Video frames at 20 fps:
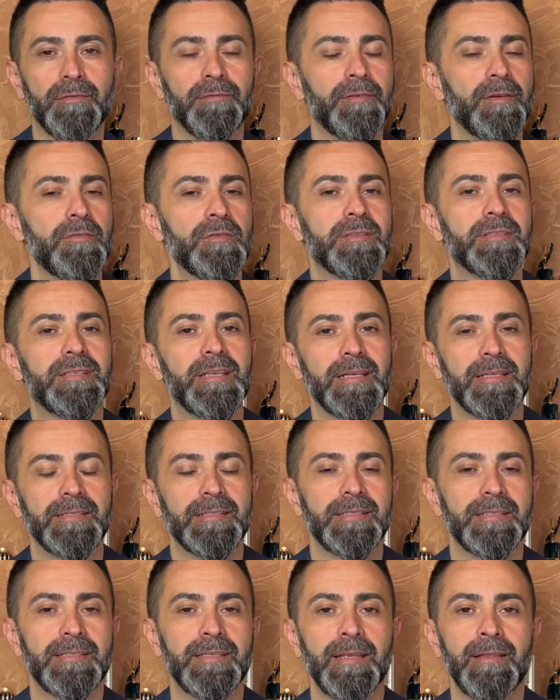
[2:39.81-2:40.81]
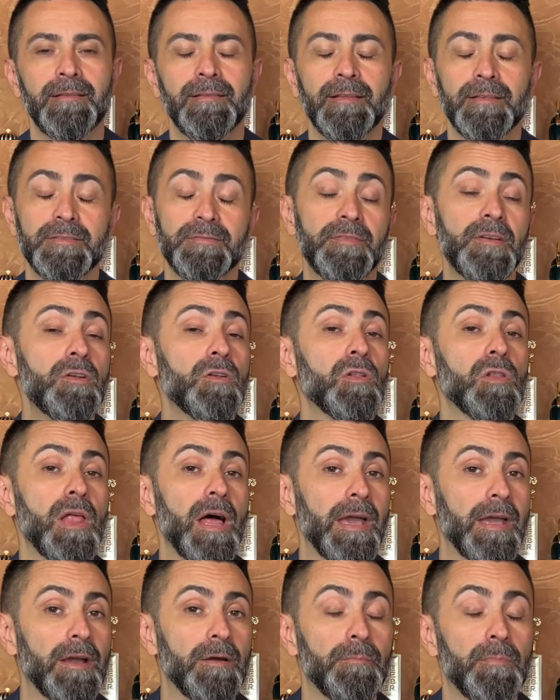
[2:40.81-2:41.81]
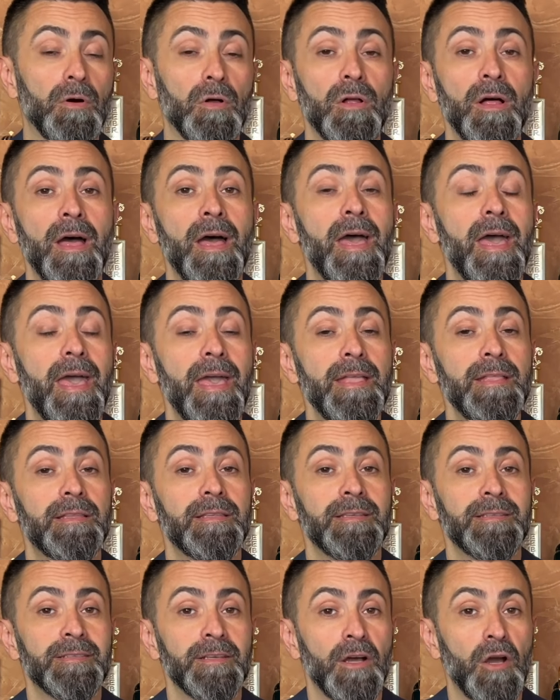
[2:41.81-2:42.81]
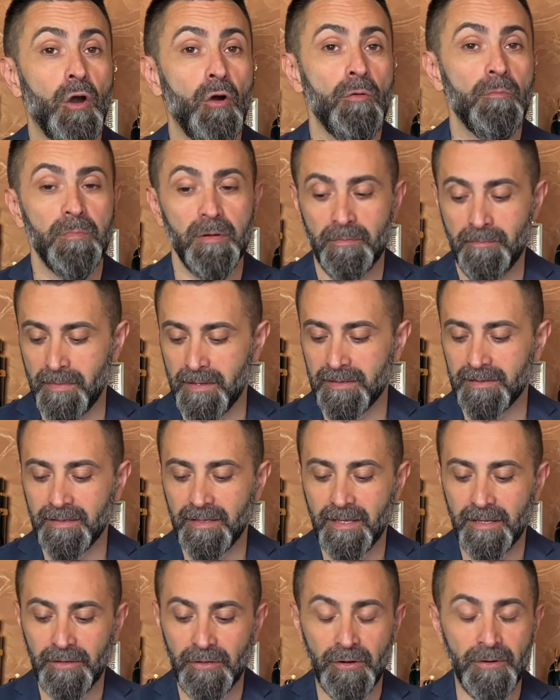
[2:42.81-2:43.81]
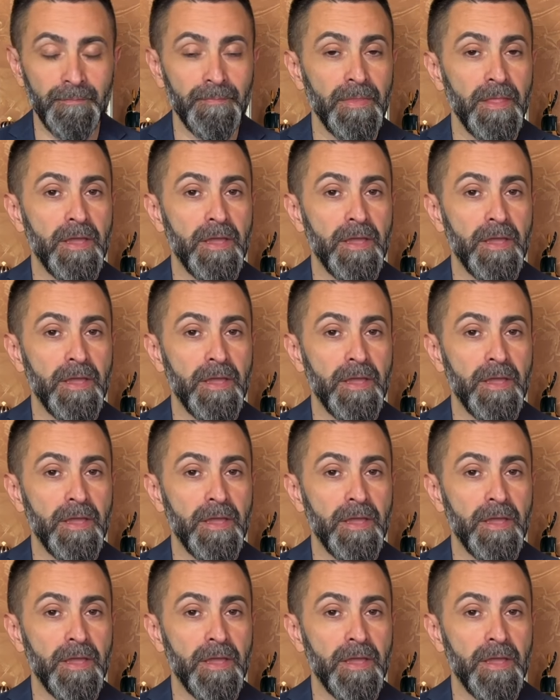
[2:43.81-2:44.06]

very sexy scent that's very likable and is a compliment getter